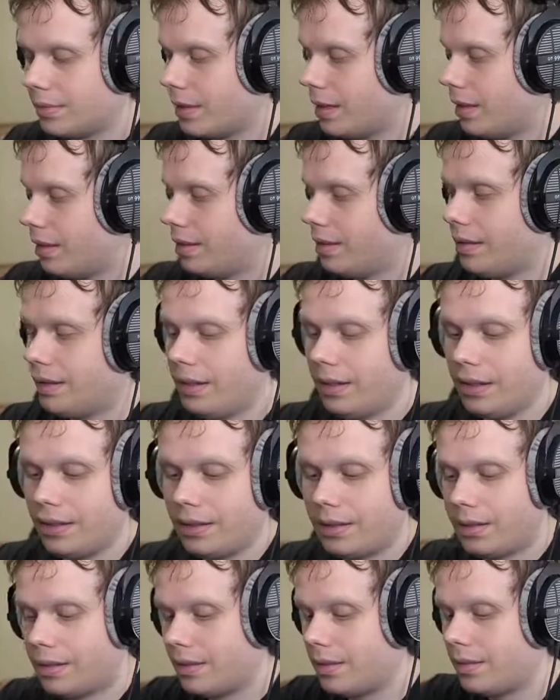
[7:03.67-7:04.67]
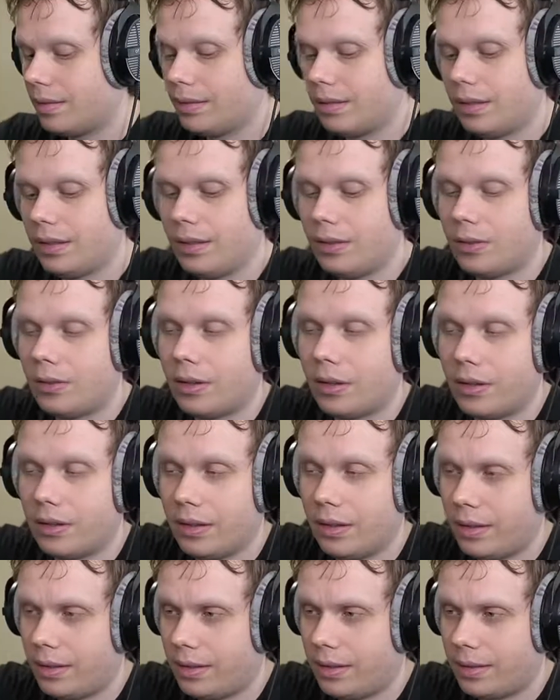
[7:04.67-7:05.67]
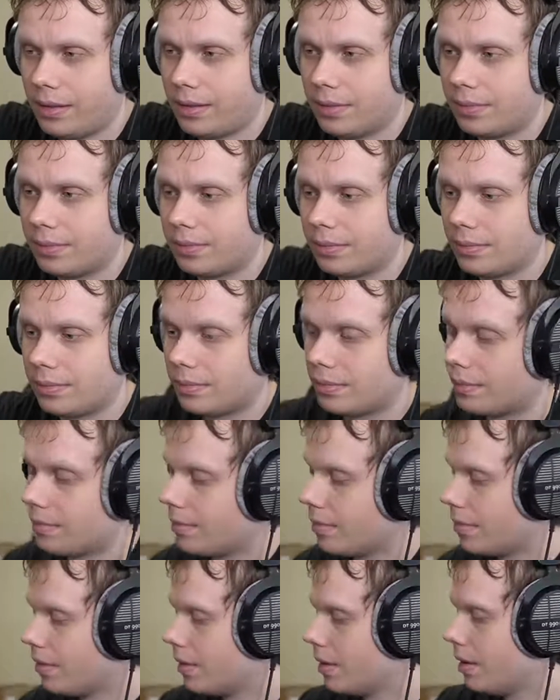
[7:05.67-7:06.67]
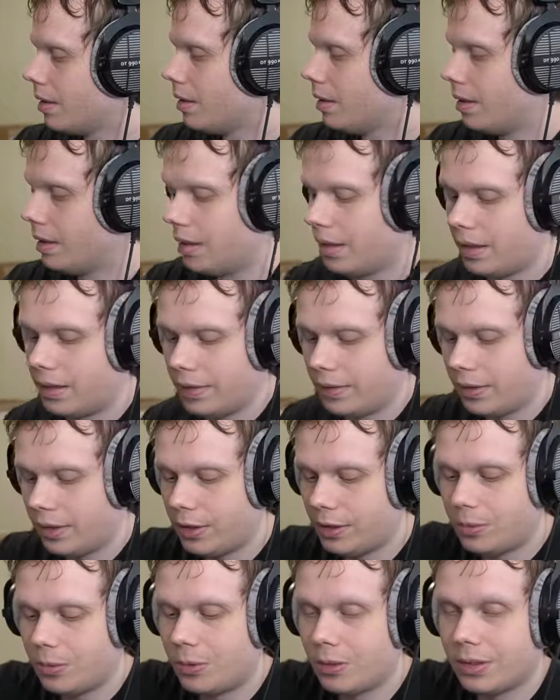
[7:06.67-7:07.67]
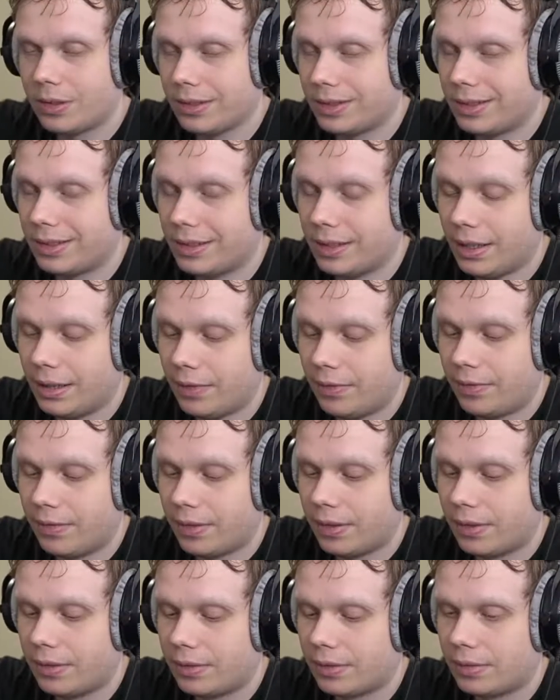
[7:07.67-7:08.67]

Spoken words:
as these, on this, if these weren't stiff